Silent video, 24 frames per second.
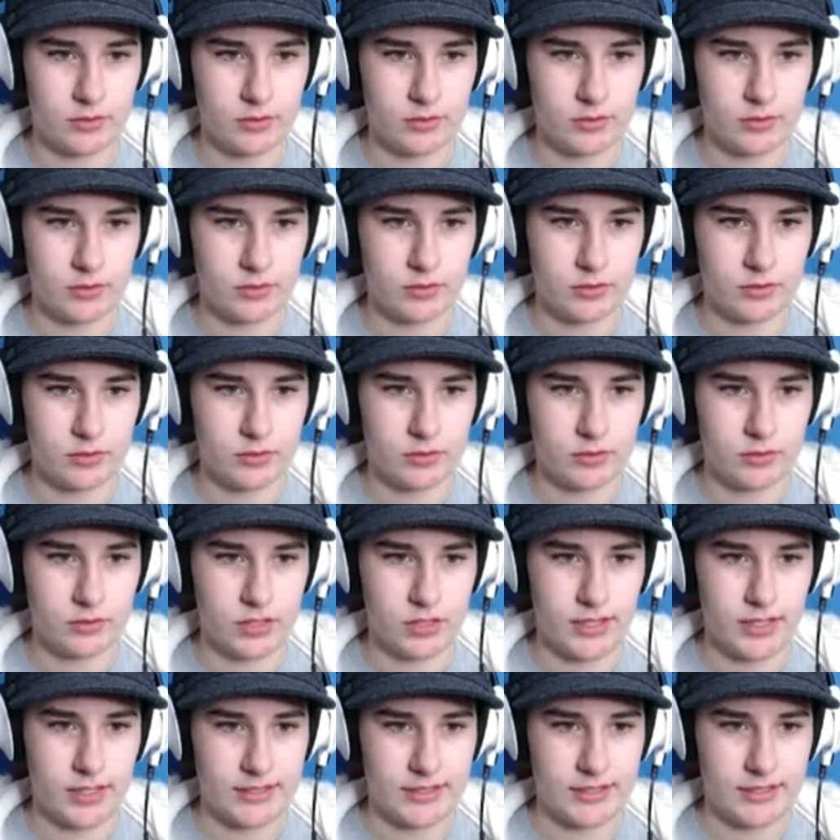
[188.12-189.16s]
Yes, there
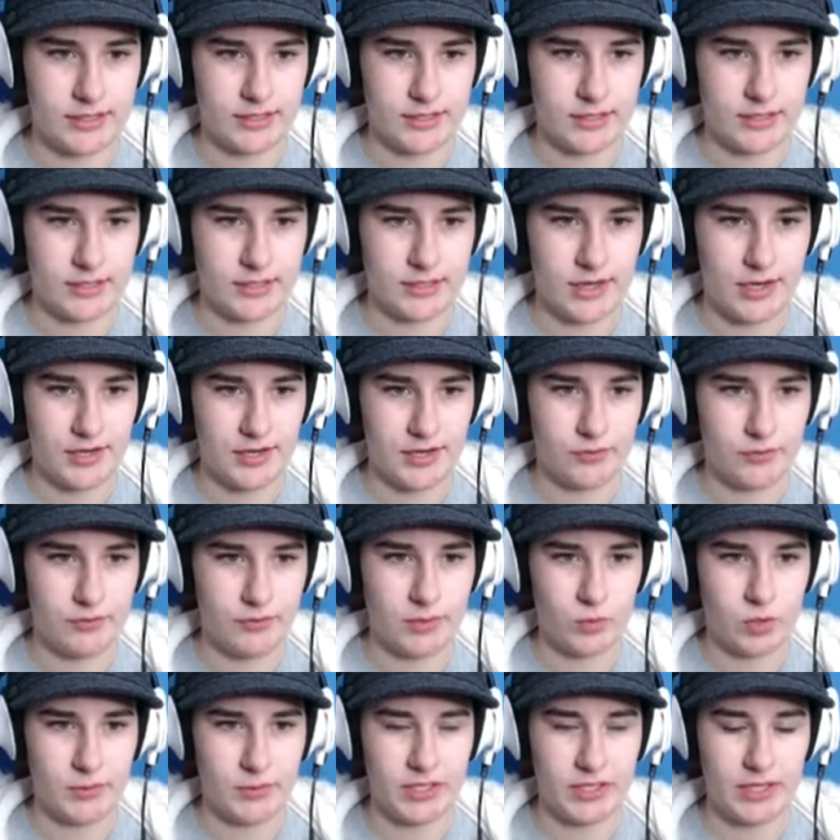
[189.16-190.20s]
is a random woman in
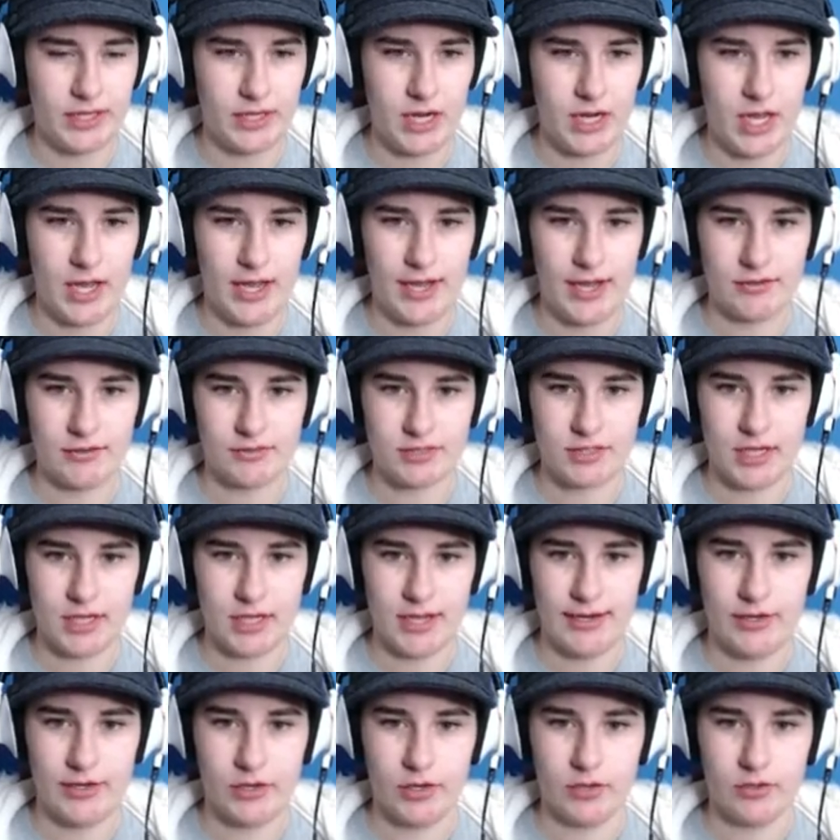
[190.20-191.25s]
our house. I know.
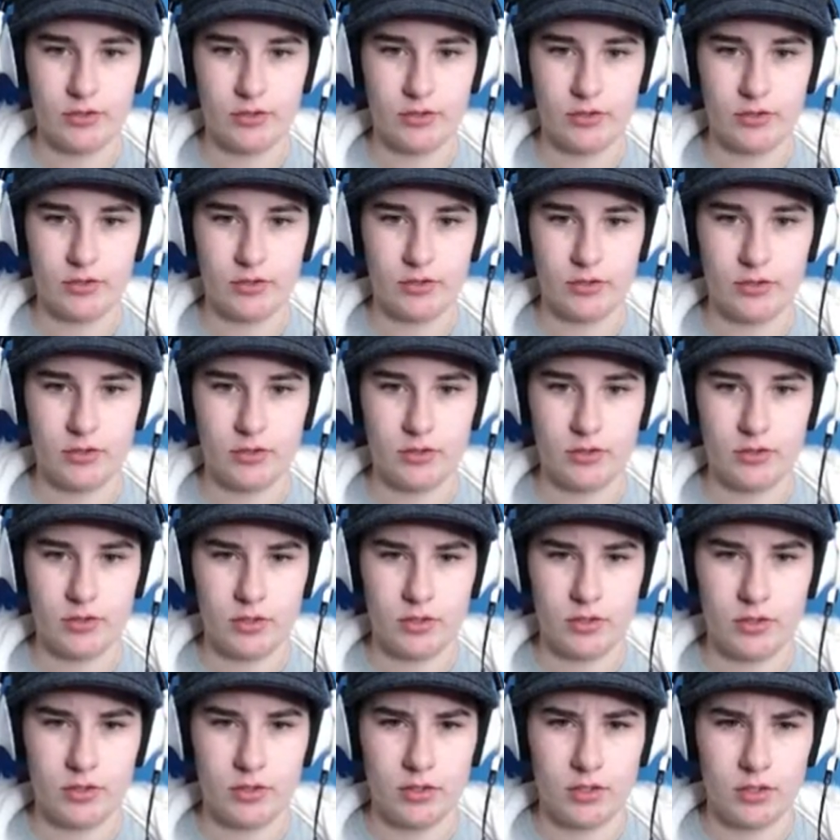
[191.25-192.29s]
In
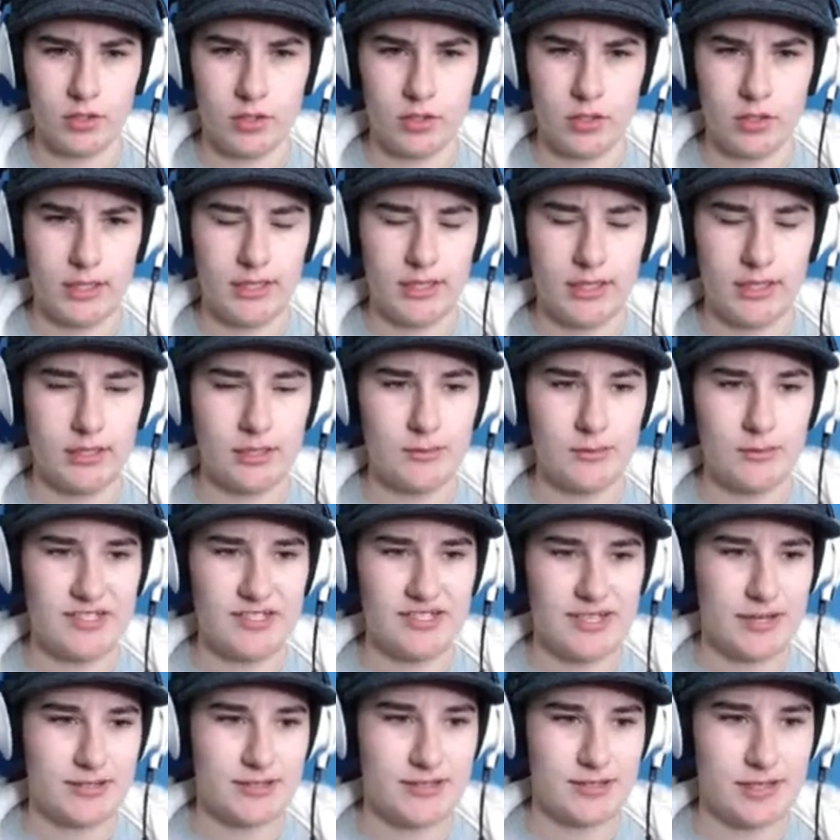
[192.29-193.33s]
the meantime, our son is
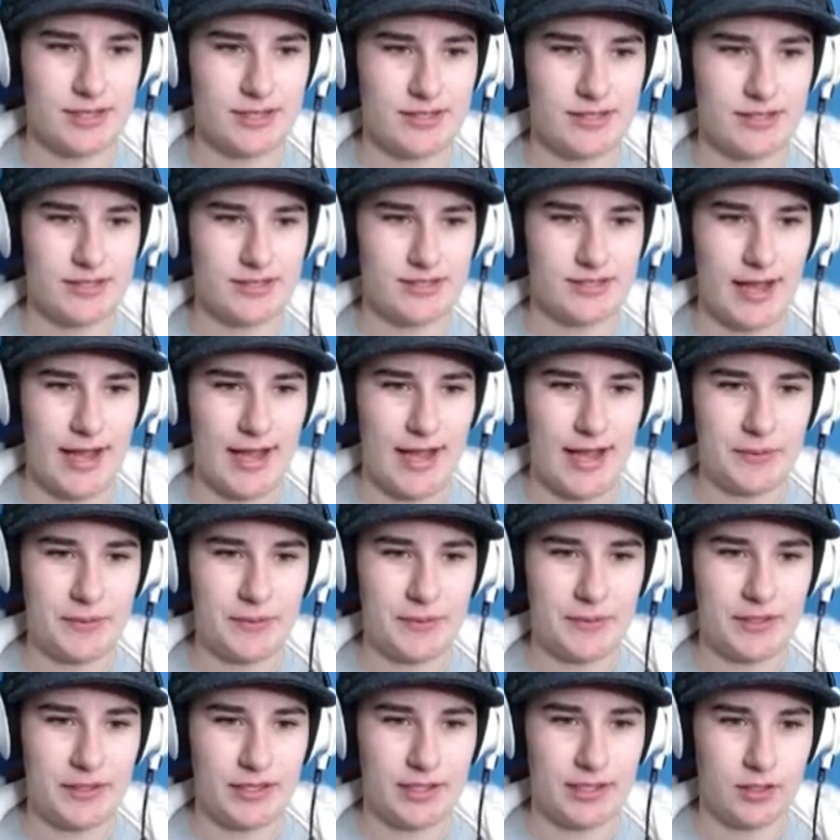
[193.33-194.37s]
happily,
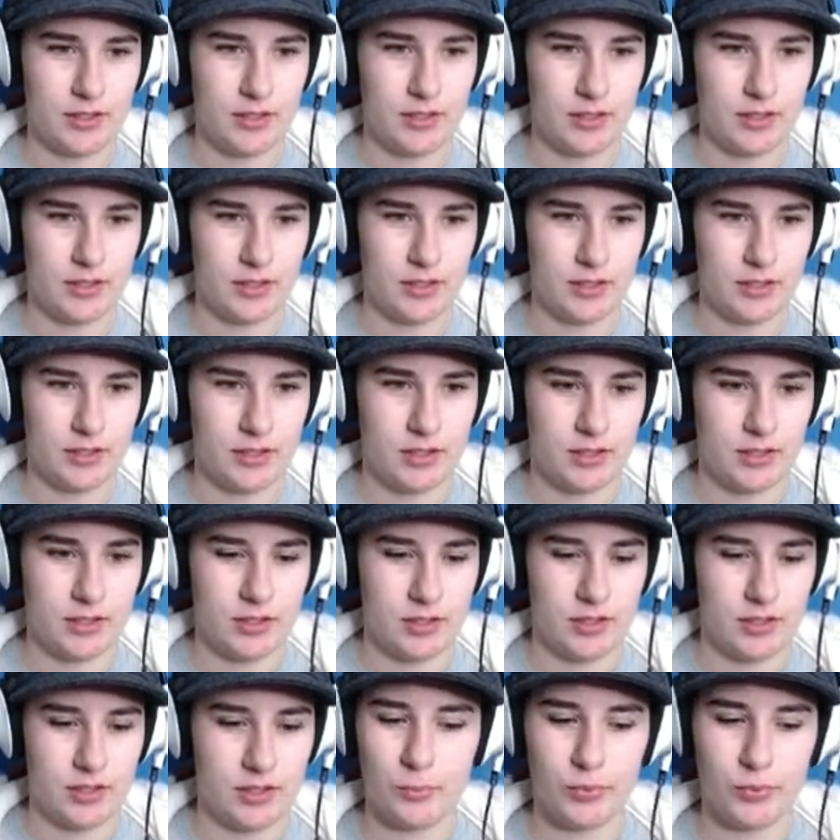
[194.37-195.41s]

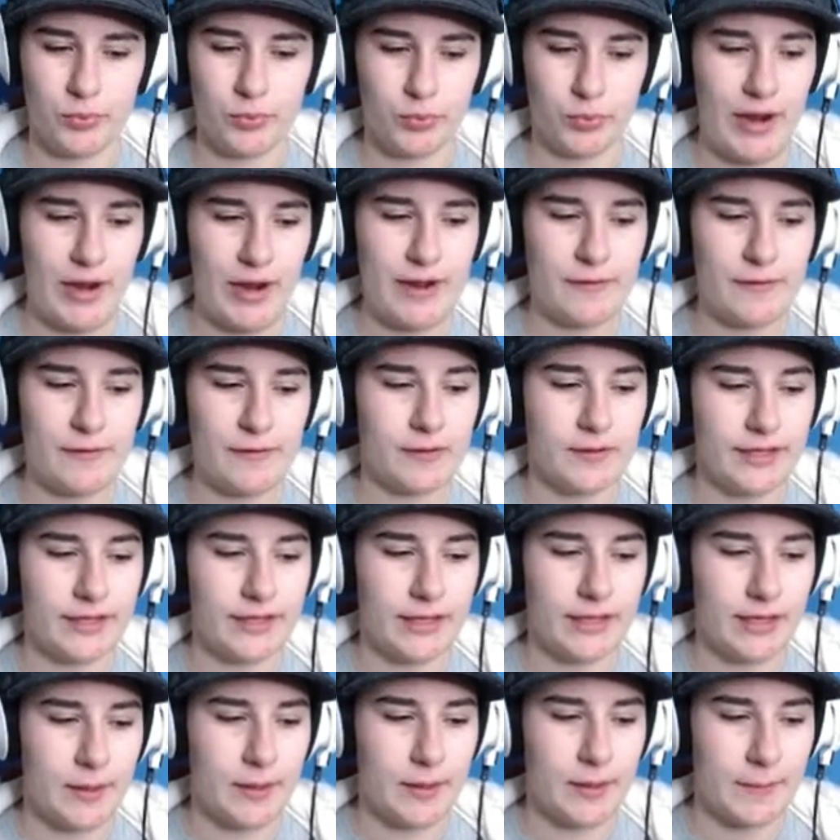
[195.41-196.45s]
gratefully making
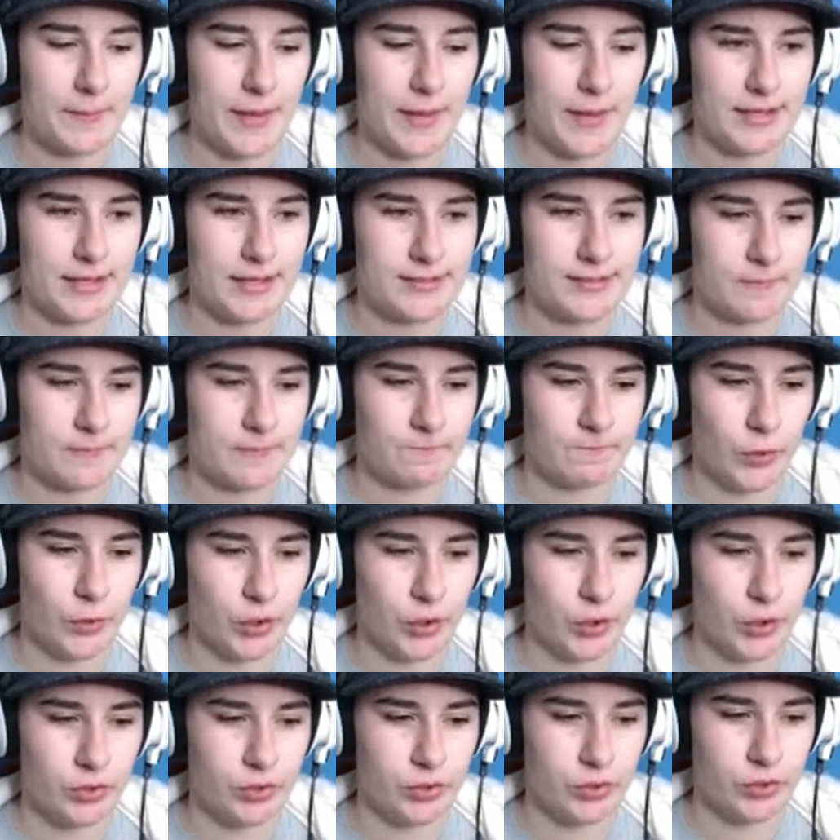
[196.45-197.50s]
some food.
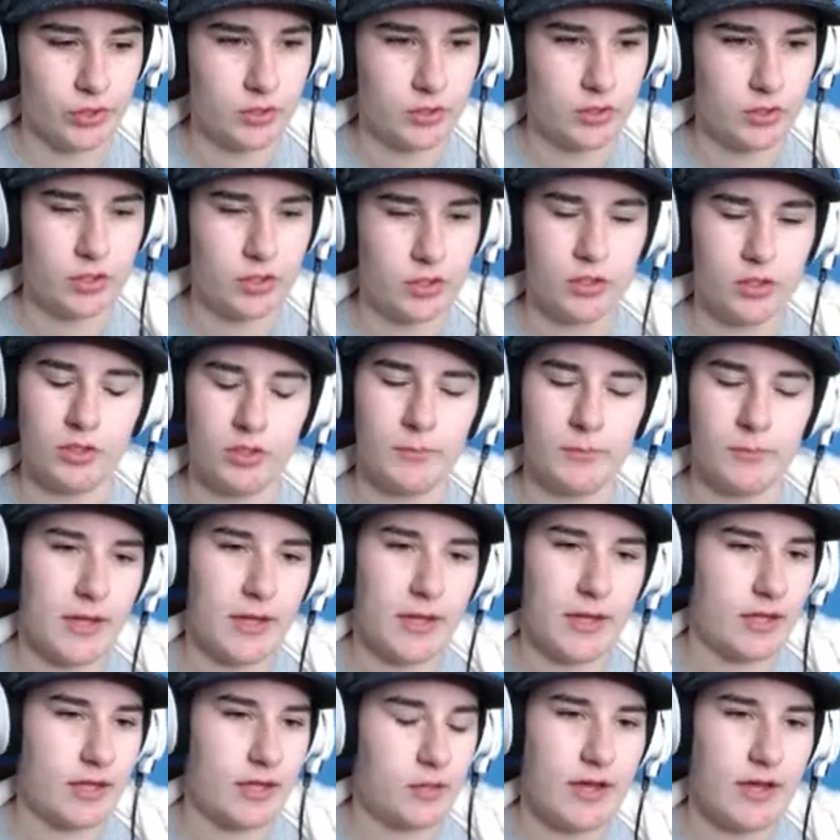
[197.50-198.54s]
Making a BLT now.